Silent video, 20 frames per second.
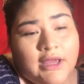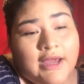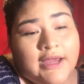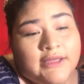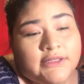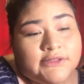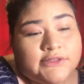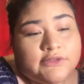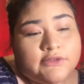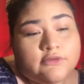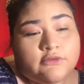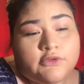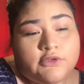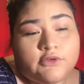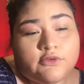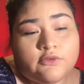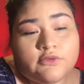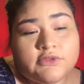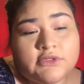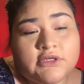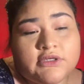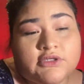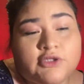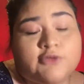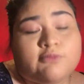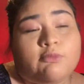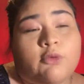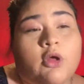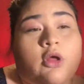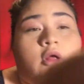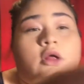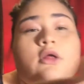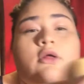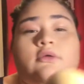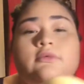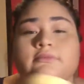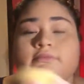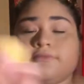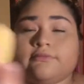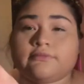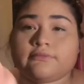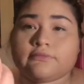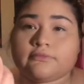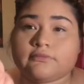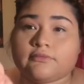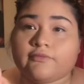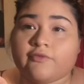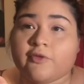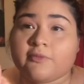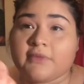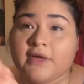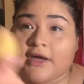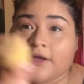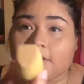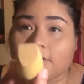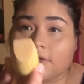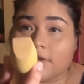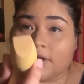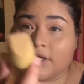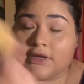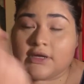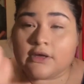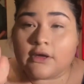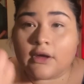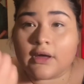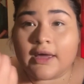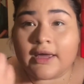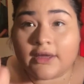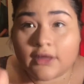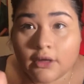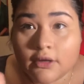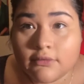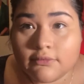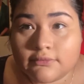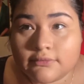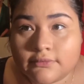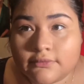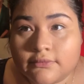I do use a small from Echo